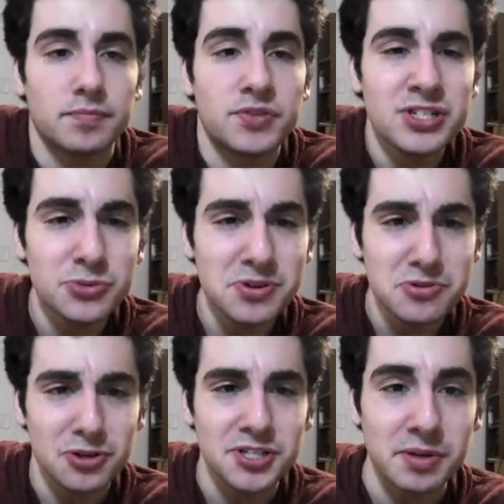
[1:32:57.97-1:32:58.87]
This is when you
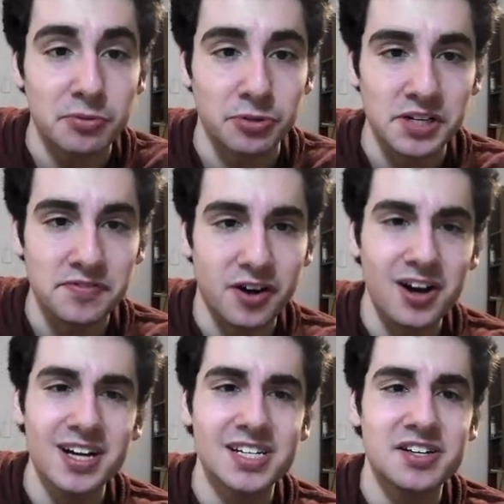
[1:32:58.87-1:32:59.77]
throw something really far, and it's